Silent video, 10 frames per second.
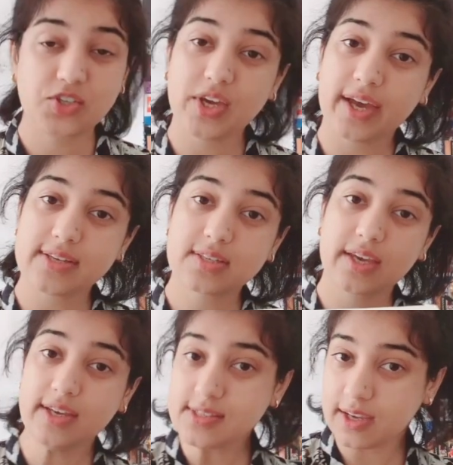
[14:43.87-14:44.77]
she
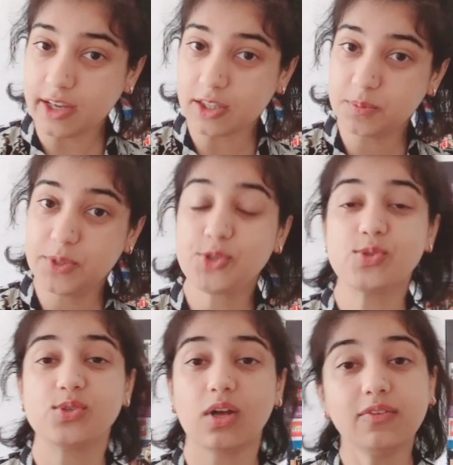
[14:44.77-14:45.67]
asks his help
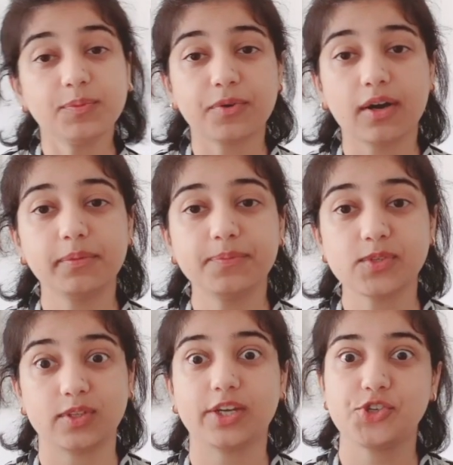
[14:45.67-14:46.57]
to solve the problem
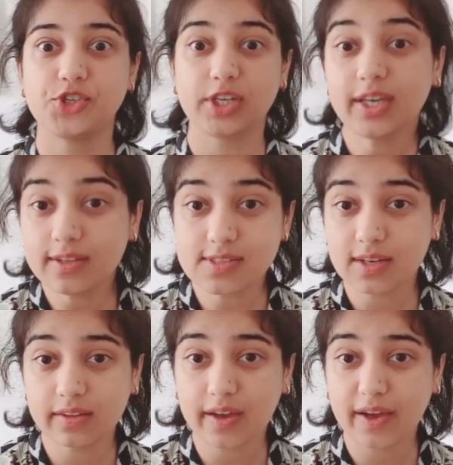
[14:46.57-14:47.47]
so that she can
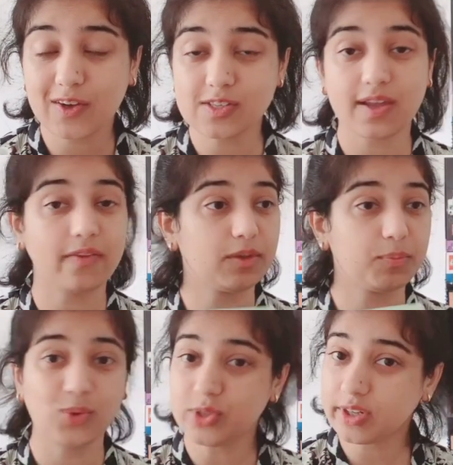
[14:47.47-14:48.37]
sell the house and the
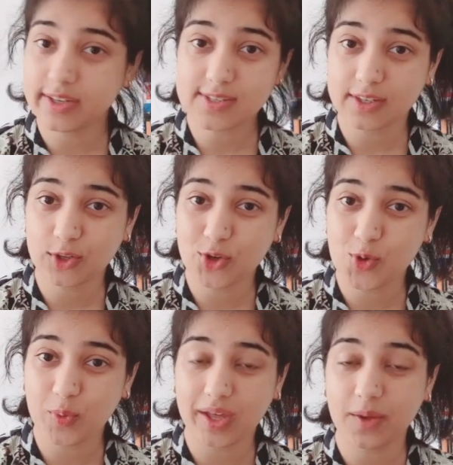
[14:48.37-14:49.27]
poltergeist can go
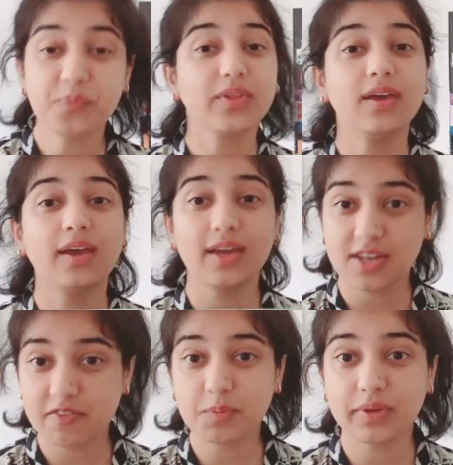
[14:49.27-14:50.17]
away
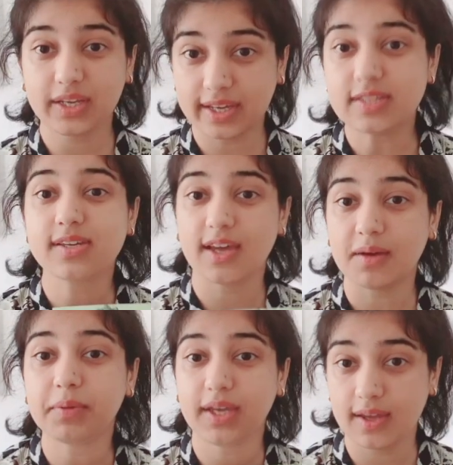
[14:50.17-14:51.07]
and everybody gets a
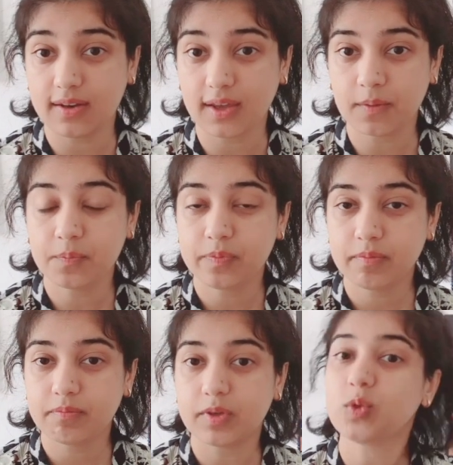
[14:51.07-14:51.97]
happy ending.
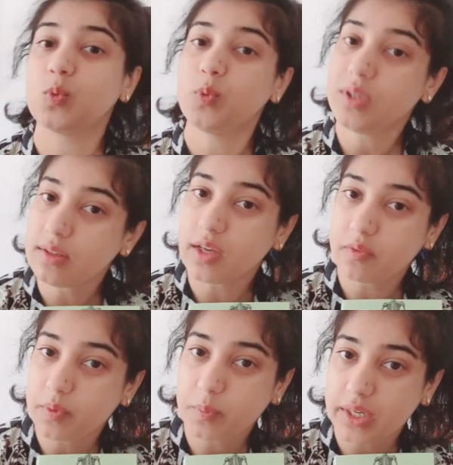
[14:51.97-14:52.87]
But will
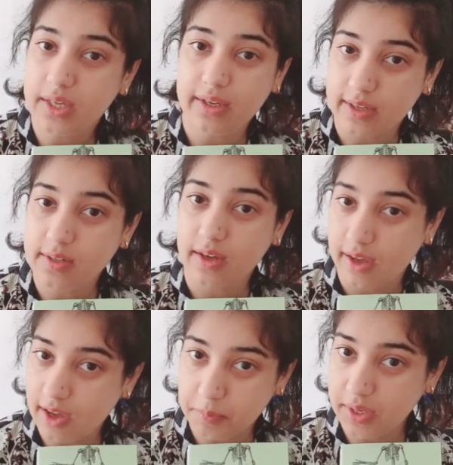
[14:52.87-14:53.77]
everybody get a
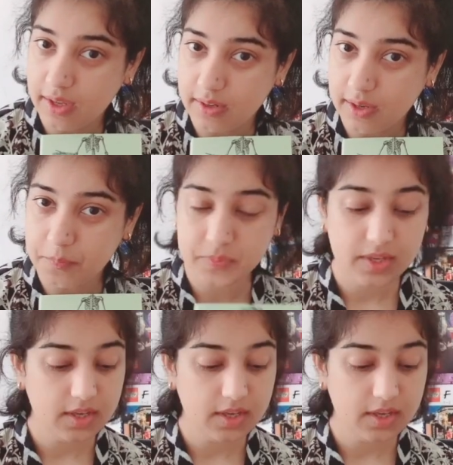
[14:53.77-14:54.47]
happy ending?